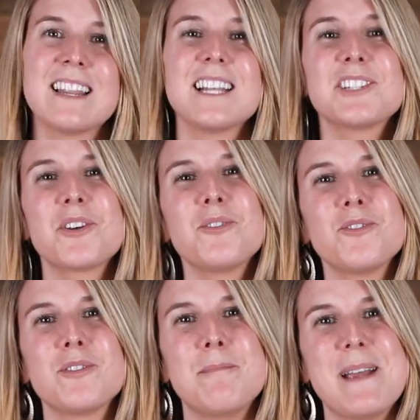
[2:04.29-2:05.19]
Let's go
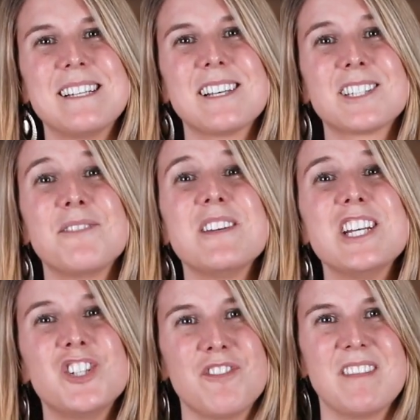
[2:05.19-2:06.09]
through the basics of
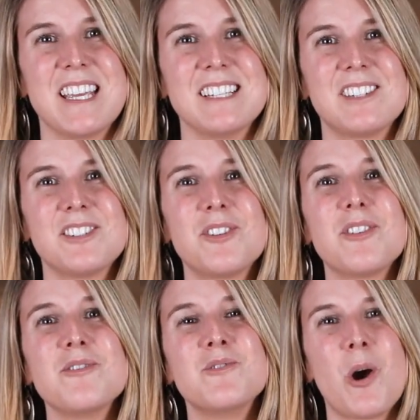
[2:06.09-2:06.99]
each of these so
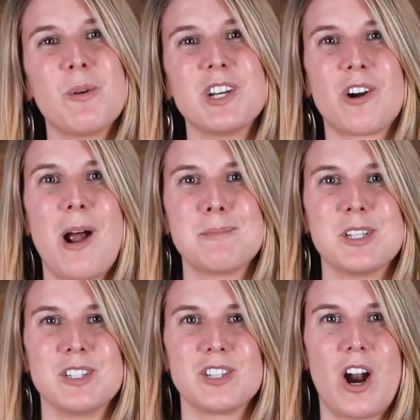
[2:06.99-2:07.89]
that you know what your options